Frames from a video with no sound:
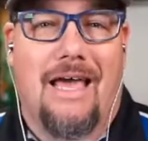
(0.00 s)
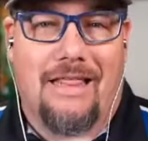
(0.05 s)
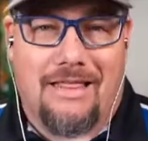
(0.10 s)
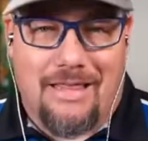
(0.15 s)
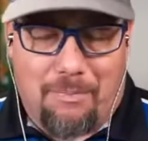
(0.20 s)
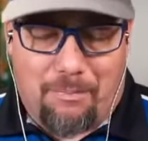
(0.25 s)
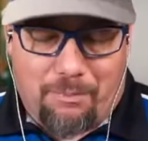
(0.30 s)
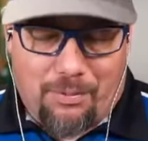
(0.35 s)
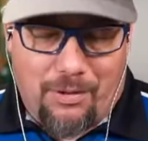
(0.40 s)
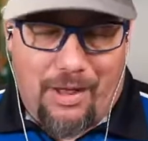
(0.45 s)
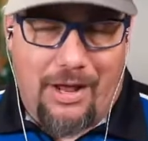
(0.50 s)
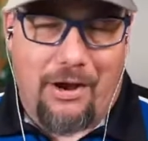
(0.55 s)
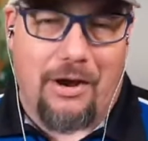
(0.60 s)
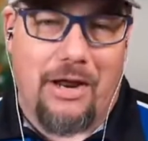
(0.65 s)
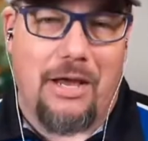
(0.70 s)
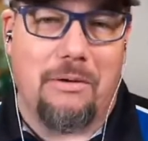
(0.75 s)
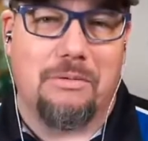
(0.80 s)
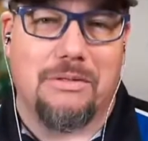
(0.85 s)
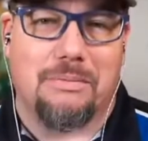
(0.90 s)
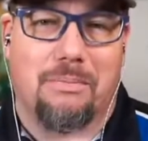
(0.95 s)
The player
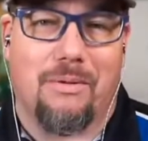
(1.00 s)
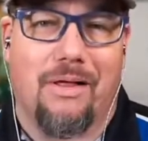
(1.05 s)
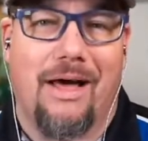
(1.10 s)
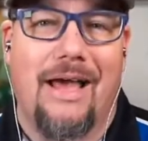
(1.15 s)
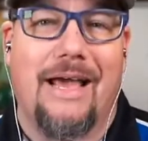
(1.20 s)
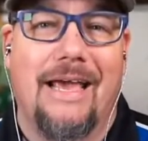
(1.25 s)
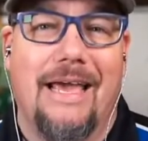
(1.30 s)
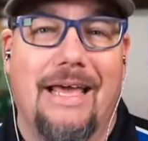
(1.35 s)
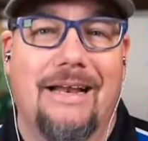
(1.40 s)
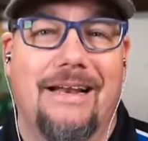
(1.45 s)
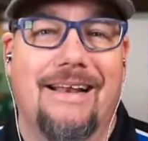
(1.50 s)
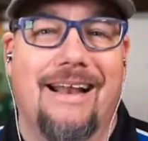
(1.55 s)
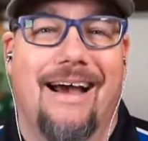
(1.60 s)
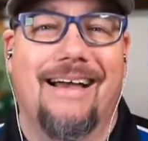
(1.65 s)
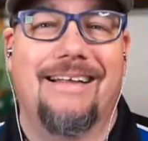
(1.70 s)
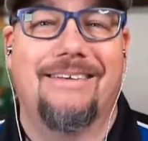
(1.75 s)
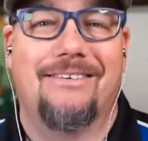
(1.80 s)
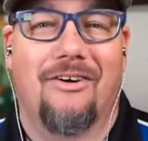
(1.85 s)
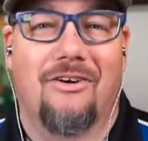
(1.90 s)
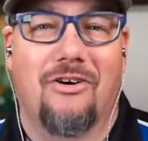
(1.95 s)
he was playing hit a
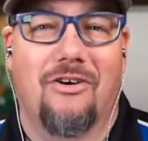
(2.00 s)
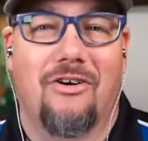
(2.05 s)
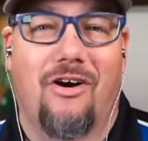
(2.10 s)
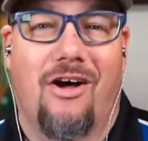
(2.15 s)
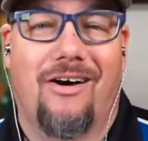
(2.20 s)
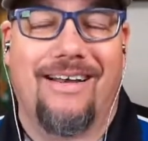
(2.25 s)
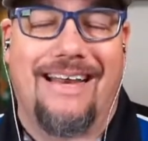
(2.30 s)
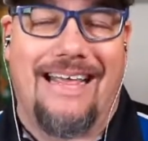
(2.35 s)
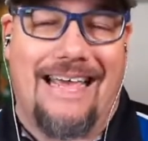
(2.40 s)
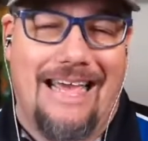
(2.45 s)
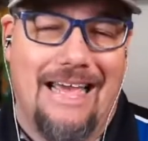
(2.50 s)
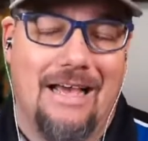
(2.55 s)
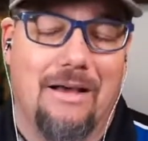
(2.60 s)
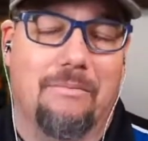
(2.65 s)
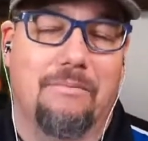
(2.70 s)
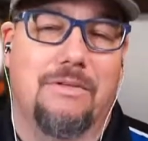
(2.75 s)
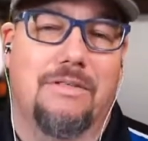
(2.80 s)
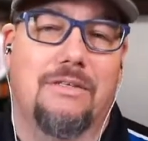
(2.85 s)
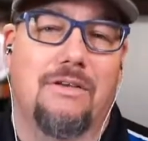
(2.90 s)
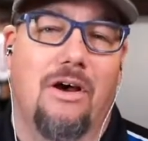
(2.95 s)
nine darter on
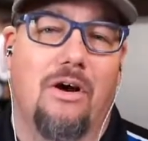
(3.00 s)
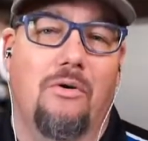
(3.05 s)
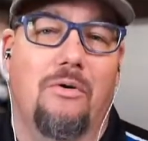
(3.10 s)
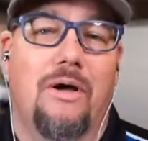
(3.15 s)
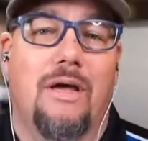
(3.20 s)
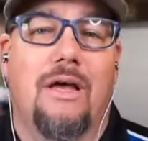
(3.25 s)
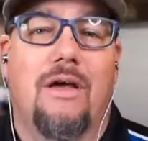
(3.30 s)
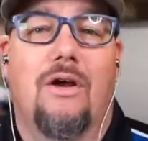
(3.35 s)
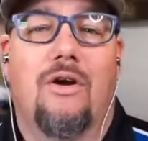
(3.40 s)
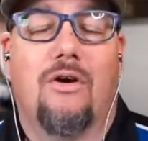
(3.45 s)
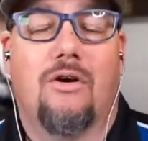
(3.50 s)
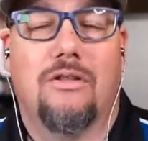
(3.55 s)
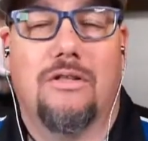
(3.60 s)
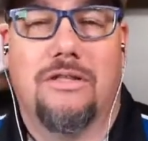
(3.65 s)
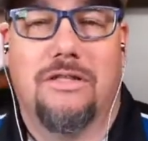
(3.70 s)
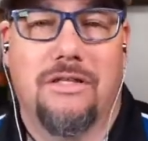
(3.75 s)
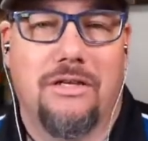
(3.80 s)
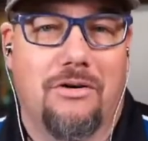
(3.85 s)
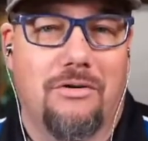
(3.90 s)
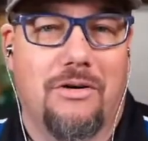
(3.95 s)
him. So
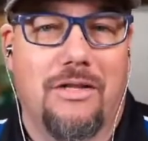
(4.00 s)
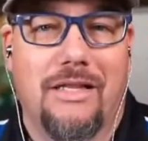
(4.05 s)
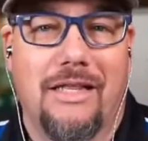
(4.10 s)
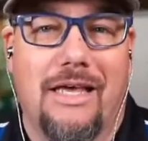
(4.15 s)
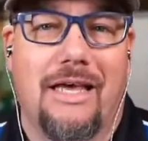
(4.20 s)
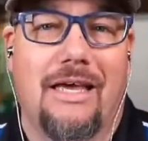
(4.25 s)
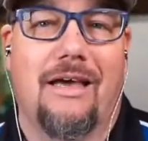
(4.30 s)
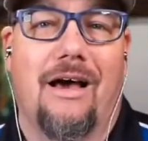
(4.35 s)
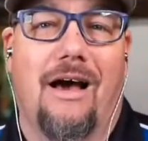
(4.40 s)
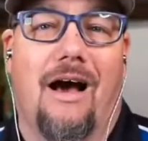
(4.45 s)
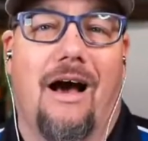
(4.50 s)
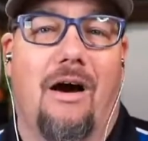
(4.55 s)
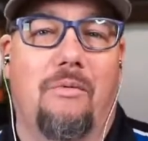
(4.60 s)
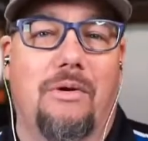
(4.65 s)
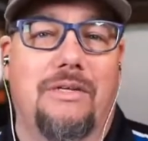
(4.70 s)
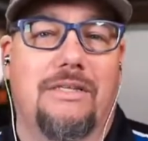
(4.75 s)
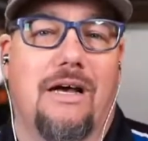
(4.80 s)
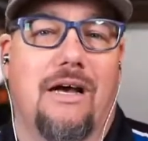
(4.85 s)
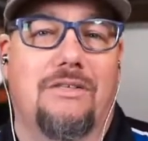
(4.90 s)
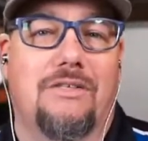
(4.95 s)
literally
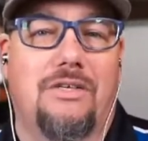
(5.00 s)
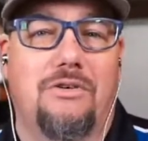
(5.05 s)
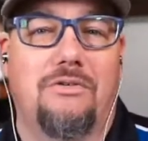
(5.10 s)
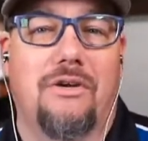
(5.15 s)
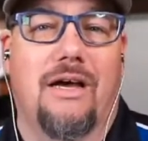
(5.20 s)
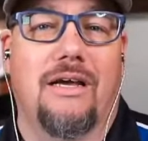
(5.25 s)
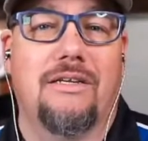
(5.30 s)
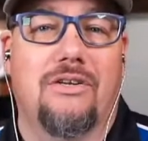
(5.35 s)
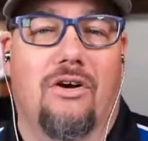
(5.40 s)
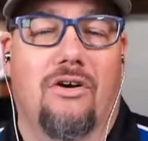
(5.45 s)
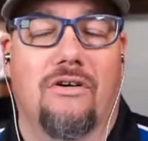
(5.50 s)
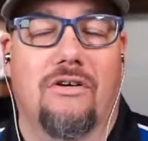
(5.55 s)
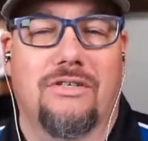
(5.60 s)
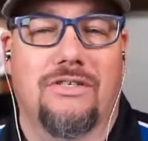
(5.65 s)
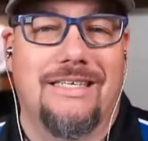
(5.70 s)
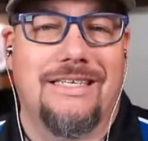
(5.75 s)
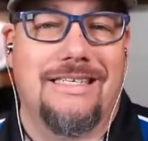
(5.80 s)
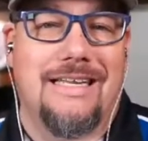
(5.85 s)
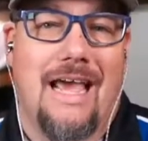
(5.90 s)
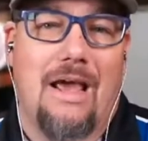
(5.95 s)
we saw two nine
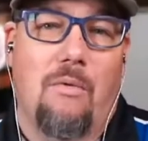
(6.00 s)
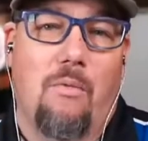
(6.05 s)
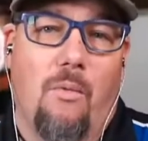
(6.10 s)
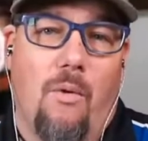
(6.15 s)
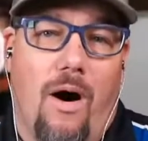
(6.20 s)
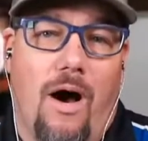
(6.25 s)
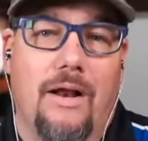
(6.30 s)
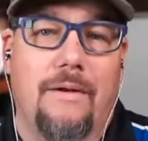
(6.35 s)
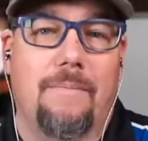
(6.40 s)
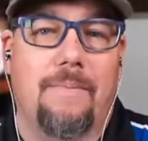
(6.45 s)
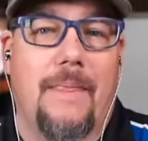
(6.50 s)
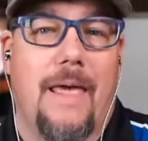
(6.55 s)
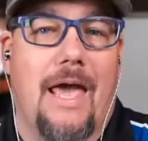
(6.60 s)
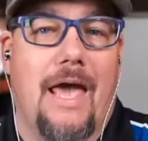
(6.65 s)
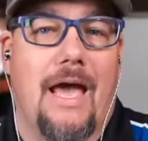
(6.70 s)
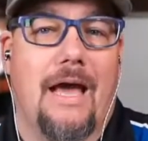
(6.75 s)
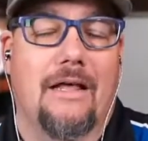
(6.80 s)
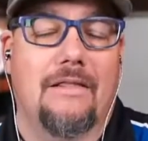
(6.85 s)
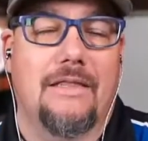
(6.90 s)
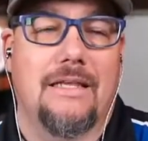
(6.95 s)
darters in day one,
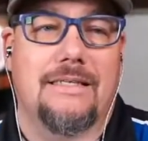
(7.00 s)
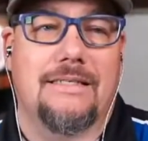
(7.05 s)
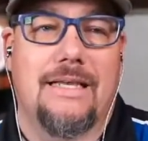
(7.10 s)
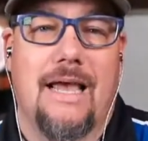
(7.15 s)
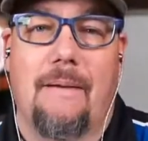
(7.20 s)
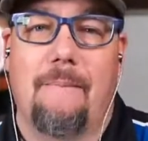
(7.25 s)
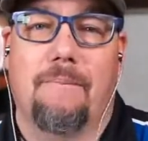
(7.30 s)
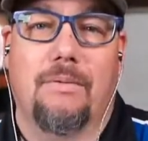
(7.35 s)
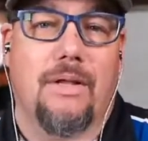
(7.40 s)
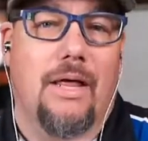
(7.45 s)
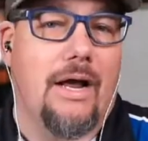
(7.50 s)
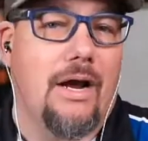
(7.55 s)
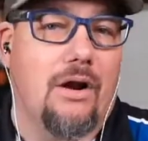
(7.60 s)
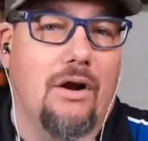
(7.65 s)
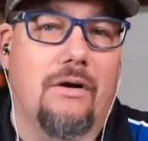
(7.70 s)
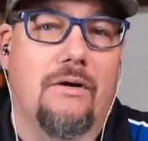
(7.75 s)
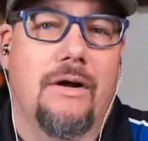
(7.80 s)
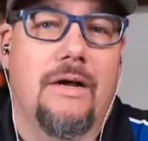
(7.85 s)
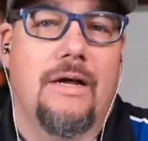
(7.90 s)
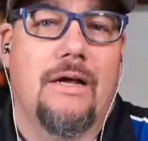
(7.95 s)
and the same
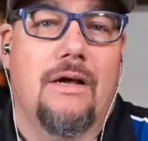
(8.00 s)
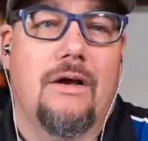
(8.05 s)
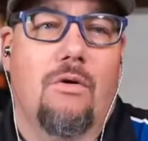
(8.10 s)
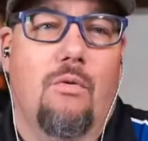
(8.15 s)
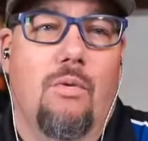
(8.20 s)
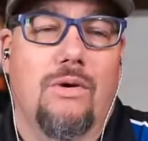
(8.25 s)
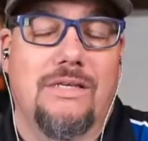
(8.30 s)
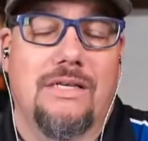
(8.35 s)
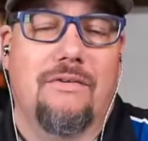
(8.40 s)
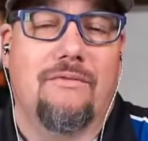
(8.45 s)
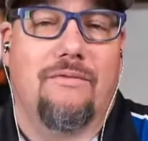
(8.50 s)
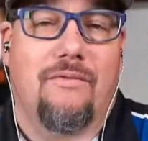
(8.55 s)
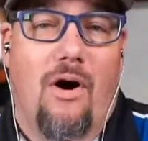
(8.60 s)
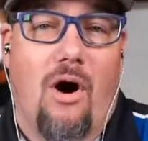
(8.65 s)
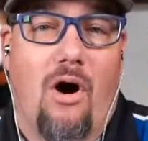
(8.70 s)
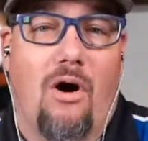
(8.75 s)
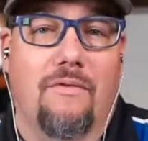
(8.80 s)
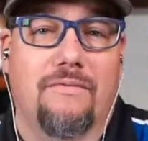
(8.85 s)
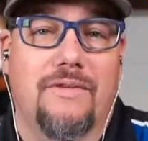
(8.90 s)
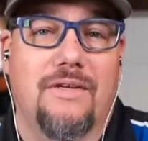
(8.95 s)
player was
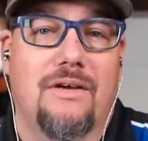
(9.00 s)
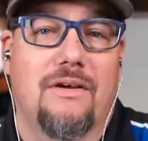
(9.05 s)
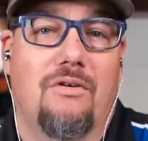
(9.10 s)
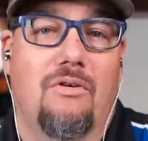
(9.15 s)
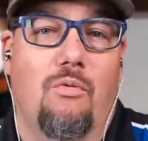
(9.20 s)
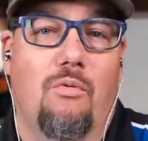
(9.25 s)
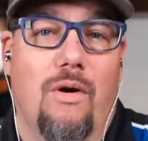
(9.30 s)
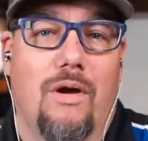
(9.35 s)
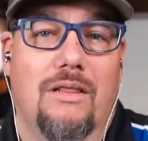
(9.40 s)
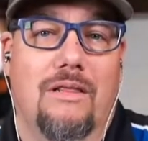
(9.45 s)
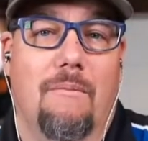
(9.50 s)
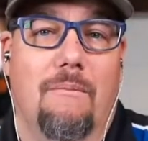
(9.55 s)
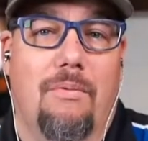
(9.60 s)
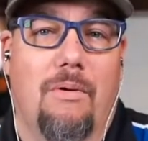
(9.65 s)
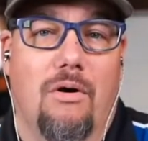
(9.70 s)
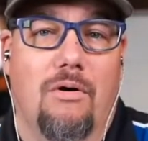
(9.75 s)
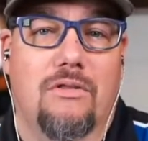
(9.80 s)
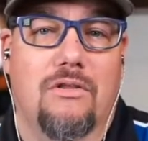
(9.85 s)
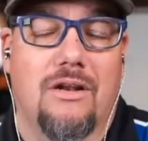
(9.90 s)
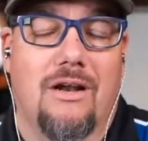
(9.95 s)
involved with
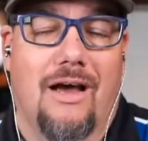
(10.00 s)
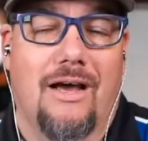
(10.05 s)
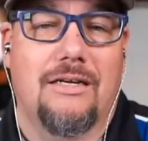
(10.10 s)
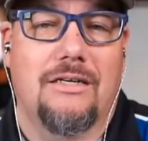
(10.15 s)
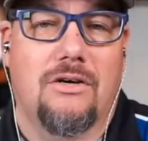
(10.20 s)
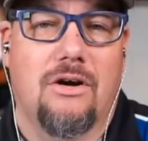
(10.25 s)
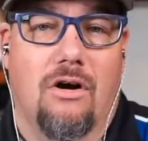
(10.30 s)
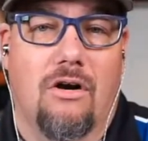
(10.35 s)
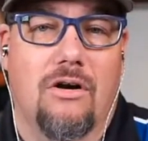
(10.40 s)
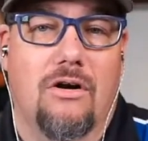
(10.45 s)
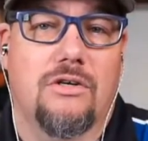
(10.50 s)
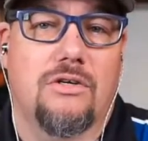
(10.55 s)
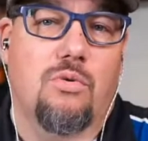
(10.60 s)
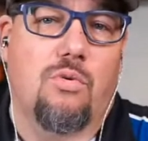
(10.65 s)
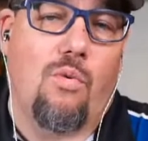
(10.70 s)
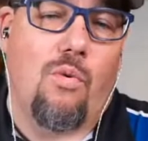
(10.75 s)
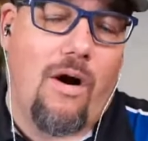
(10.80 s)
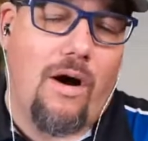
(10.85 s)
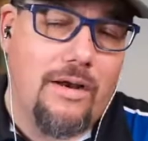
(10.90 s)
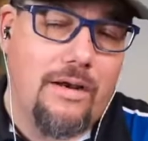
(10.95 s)
both nine darters,
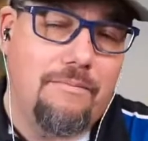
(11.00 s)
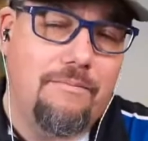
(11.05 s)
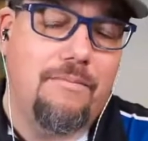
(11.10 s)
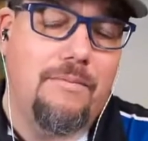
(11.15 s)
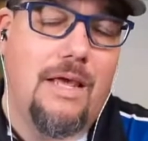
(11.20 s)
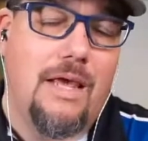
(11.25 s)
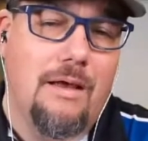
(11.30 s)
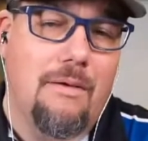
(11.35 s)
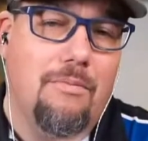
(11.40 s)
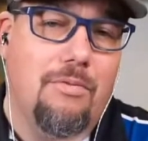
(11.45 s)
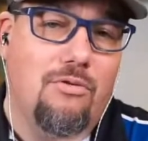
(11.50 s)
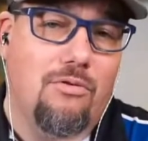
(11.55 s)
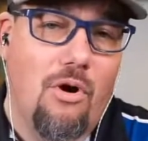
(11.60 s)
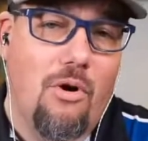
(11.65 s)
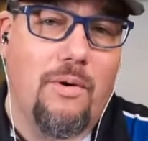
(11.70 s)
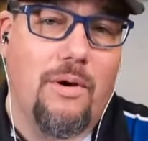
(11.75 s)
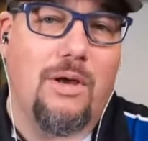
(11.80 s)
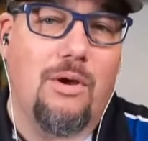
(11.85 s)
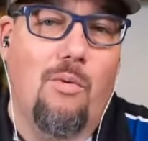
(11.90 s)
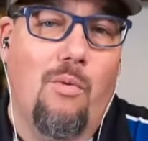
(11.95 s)
one him
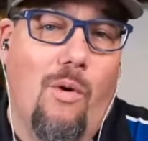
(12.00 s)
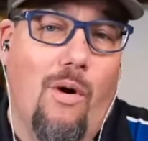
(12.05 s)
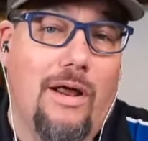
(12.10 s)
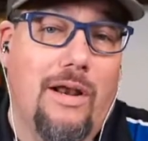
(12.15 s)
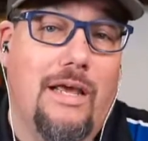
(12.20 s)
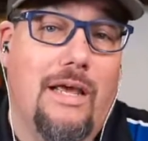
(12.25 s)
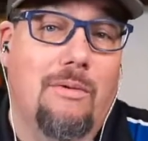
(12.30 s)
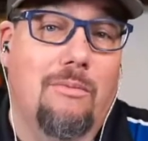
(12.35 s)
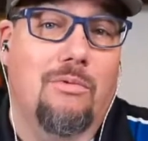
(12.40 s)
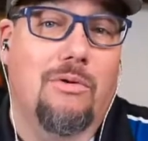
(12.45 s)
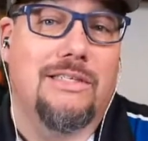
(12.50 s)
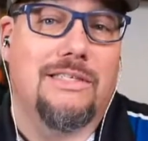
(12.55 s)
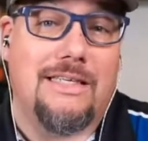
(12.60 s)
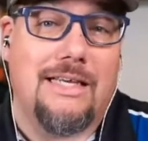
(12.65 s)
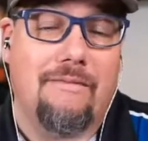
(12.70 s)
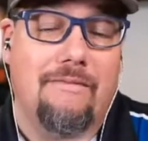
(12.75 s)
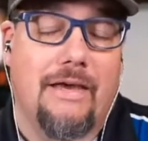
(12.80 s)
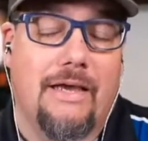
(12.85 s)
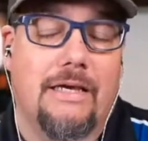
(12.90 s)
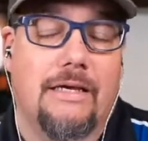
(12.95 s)
throwing, one him
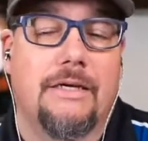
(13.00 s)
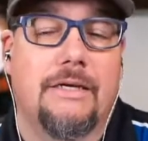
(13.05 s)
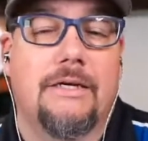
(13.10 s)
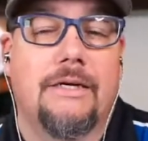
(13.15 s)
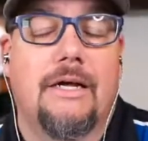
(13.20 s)
receiving.